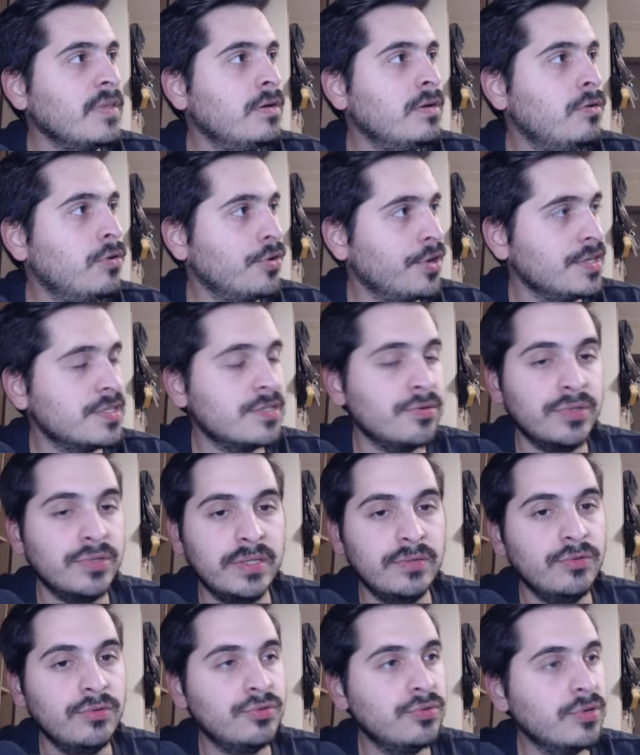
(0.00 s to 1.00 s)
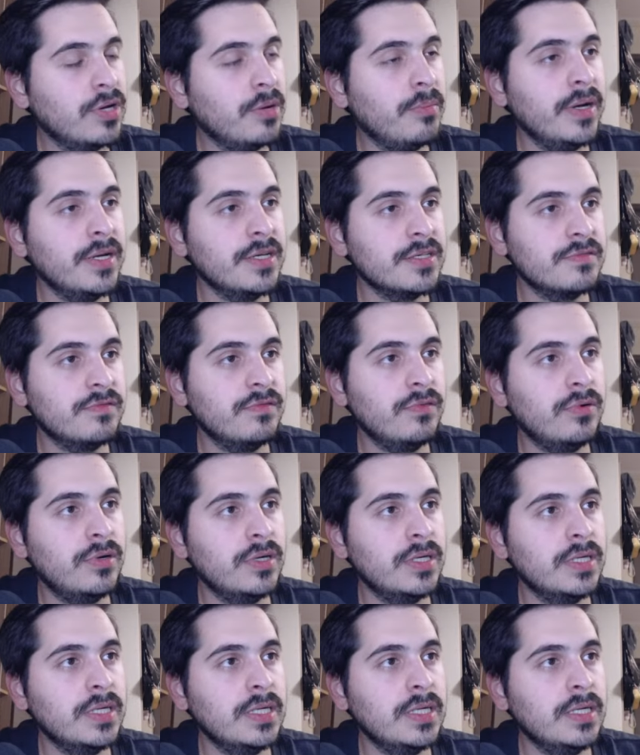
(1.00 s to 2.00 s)
Okay, so you took a
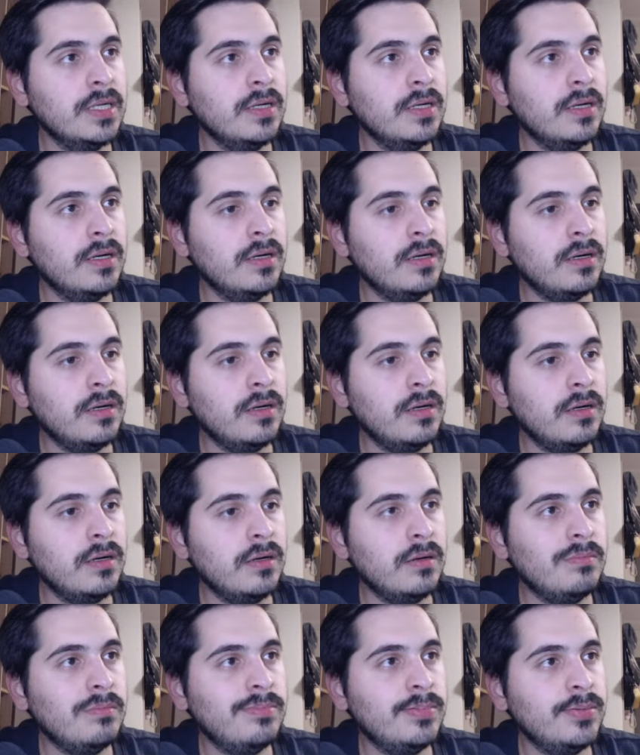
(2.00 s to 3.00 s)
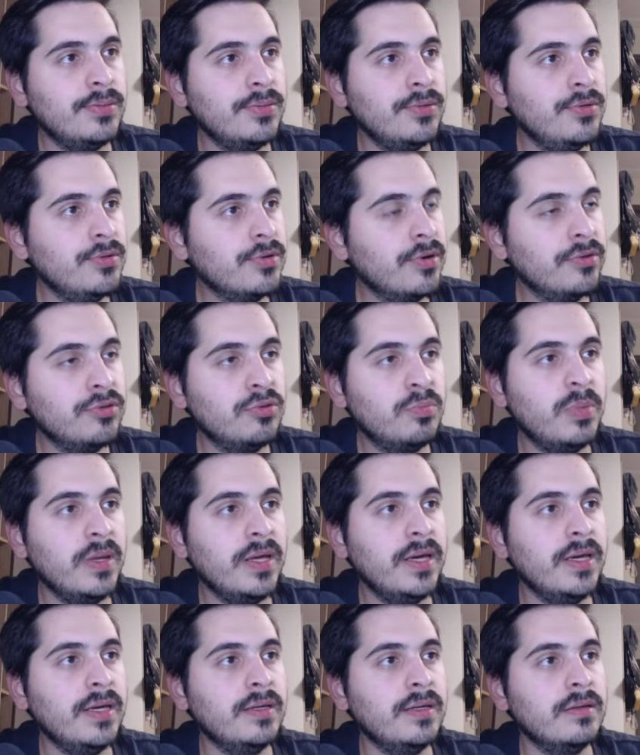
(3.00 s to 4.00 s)
-4. You're going to
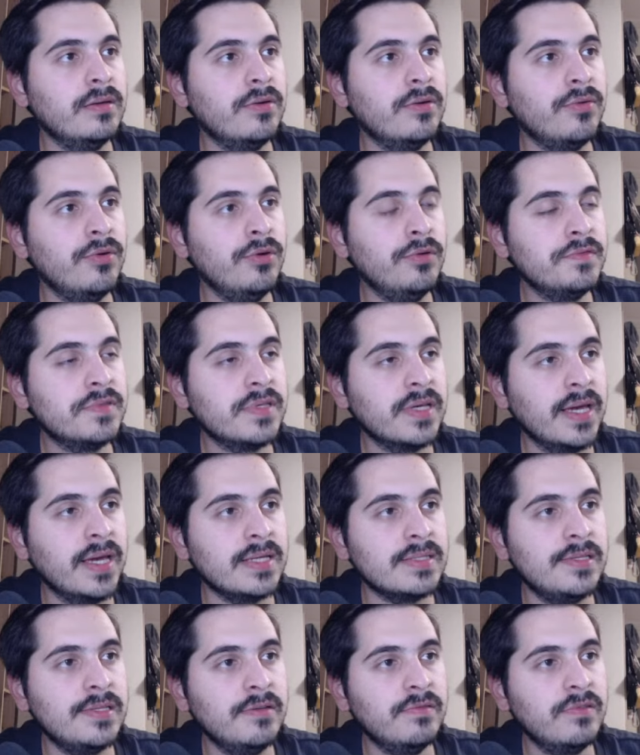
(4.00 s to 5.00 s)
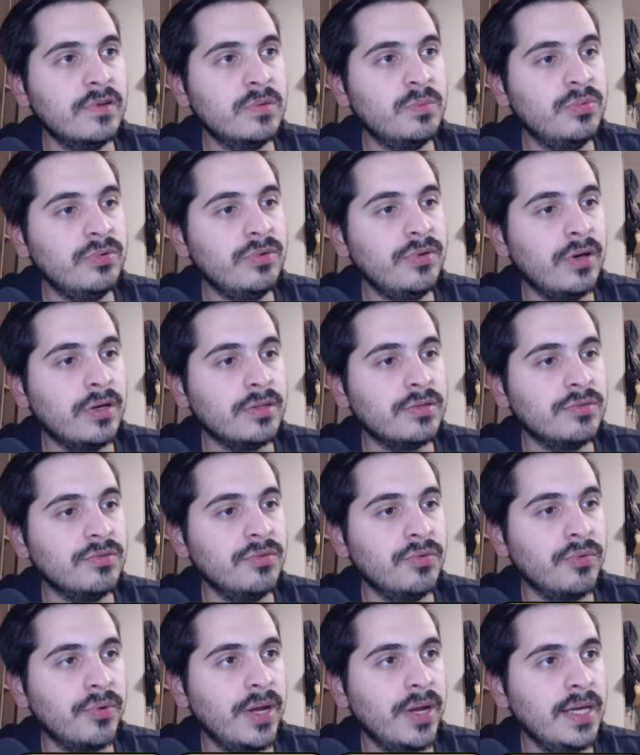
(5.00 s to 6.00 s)
play Roofs against Liverpool, not
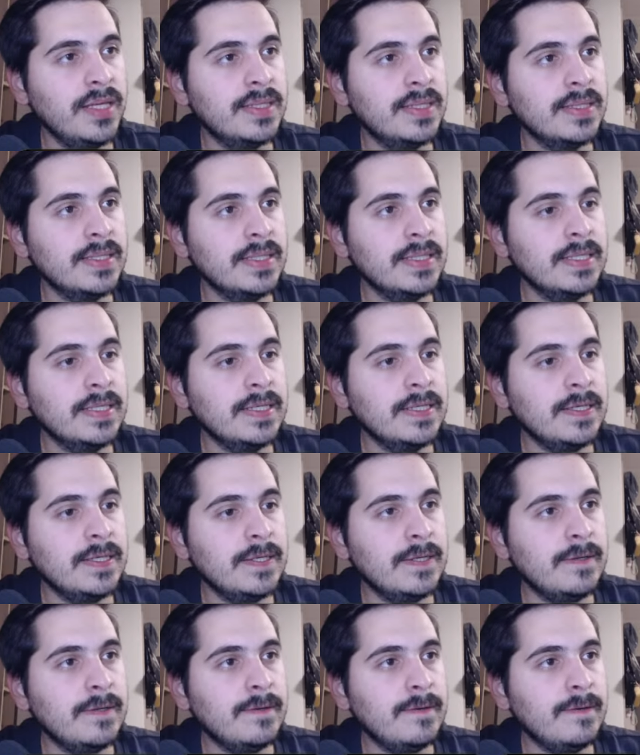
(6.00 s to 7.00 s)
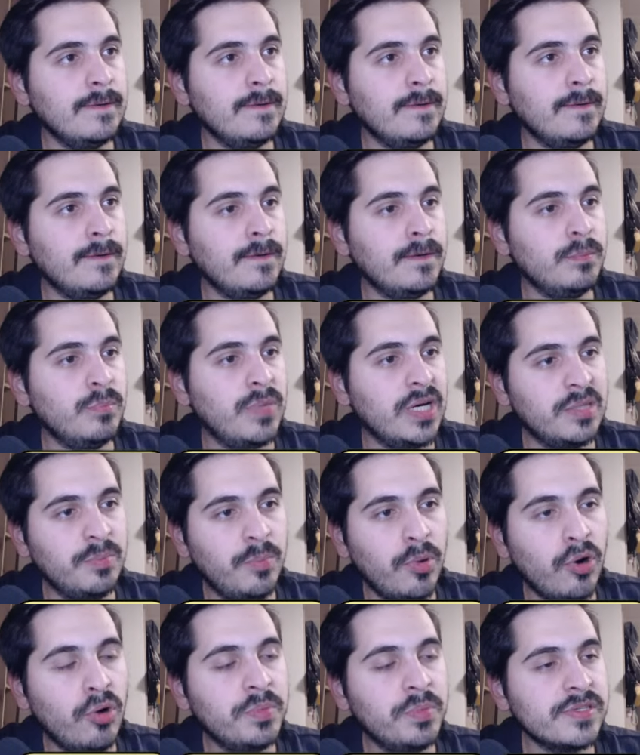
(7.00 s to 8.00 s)
great. But
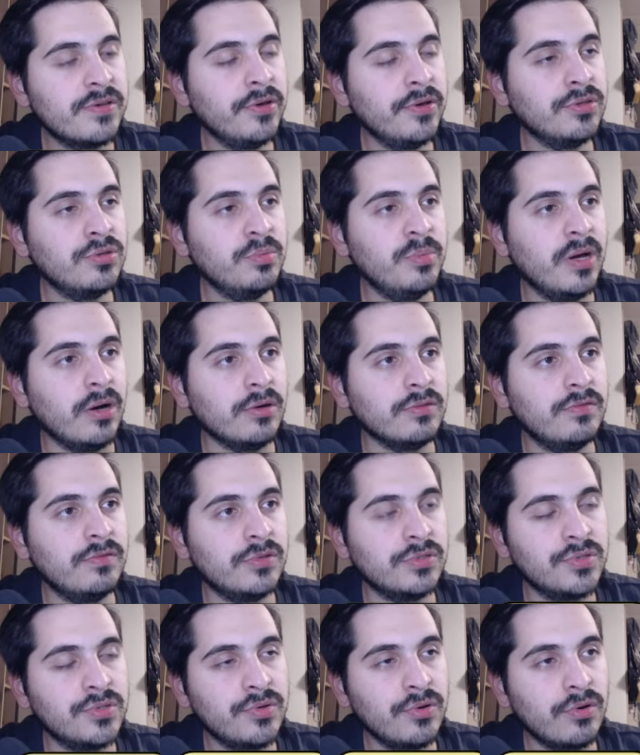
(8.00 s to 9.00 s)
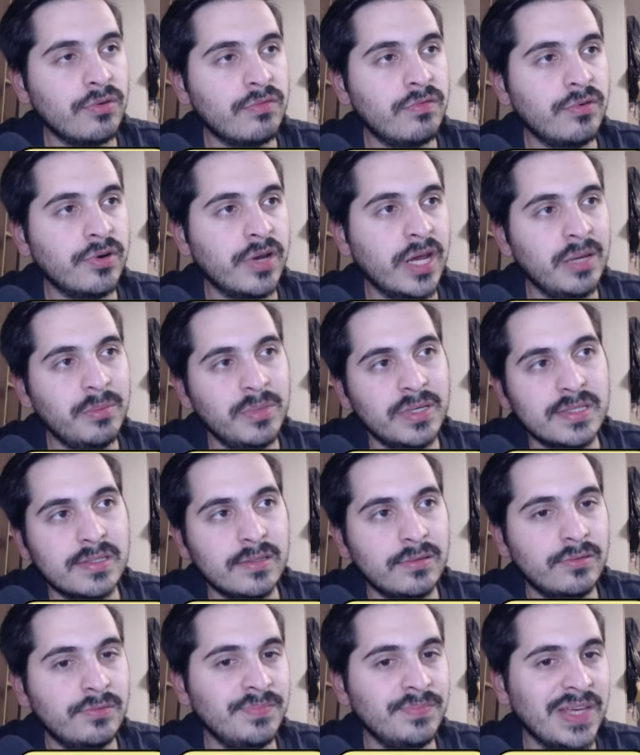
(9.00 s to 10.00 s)
Pope is going to be out for 3 or 4 game weeks,
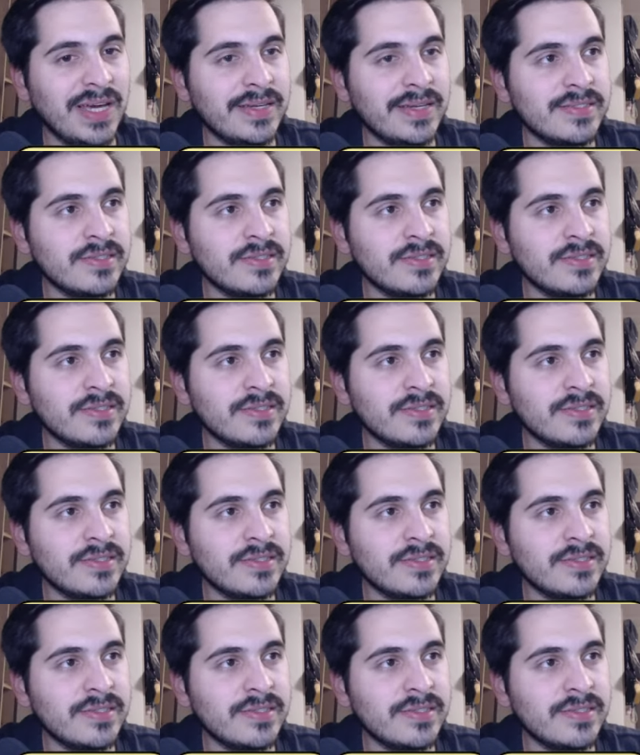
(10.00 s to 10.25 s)
so yeah, he's